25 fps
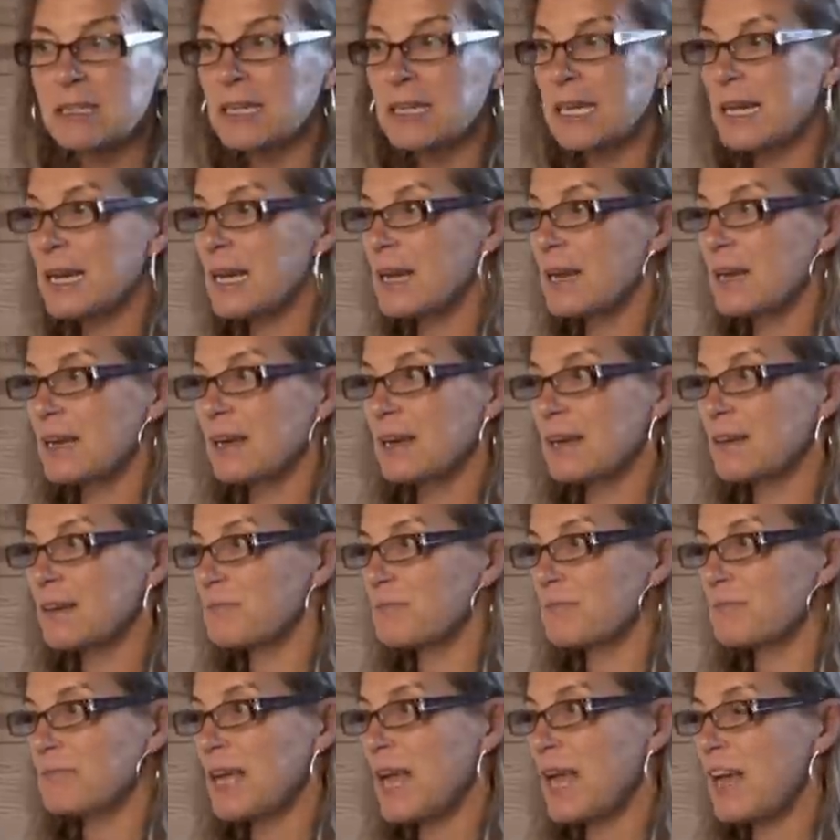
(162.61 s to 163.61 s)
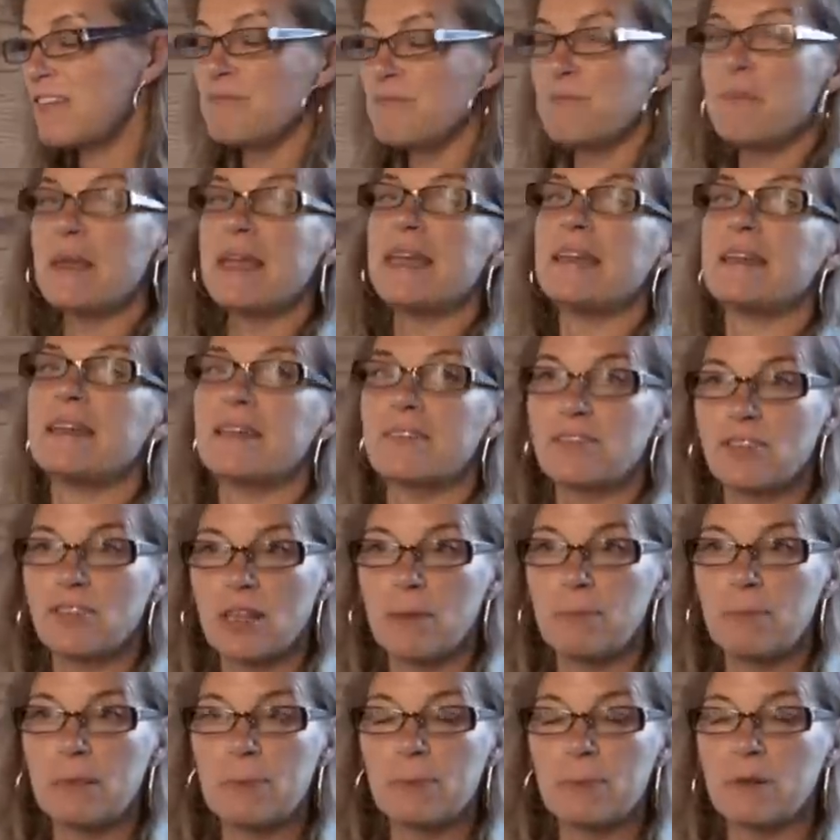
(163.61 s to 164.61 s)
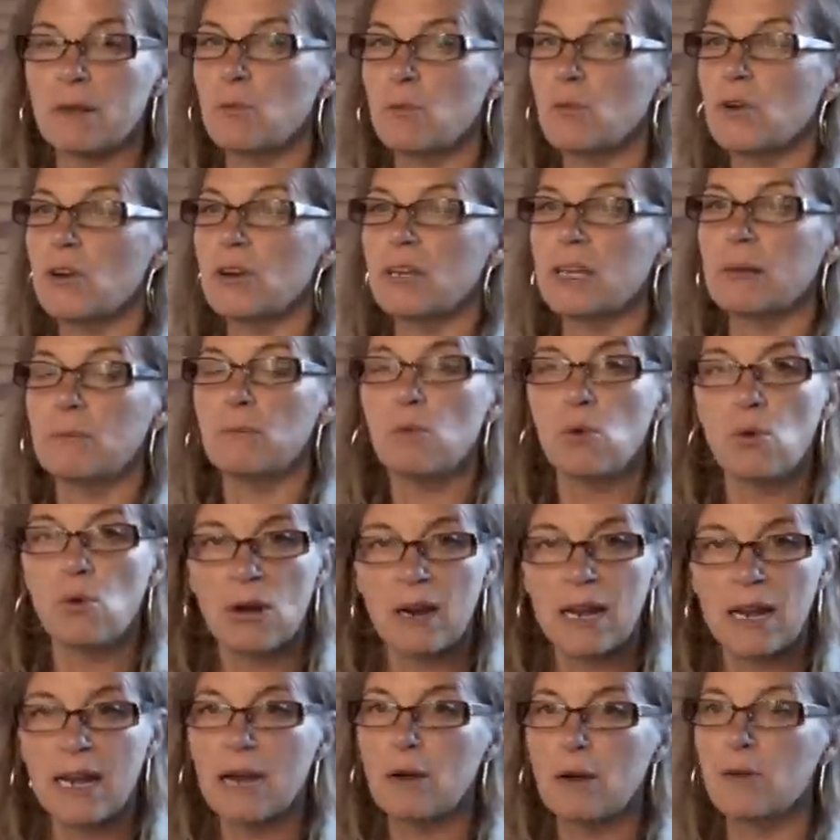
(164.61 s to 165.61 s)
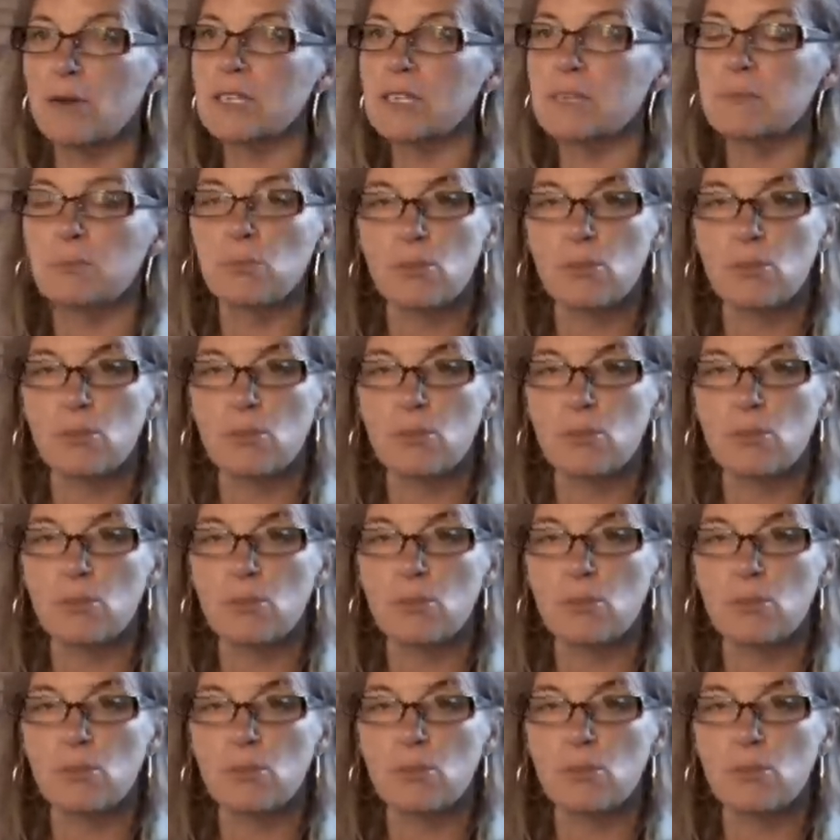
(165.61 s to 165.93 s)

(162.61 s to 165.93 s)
have made it so that people are working more hours,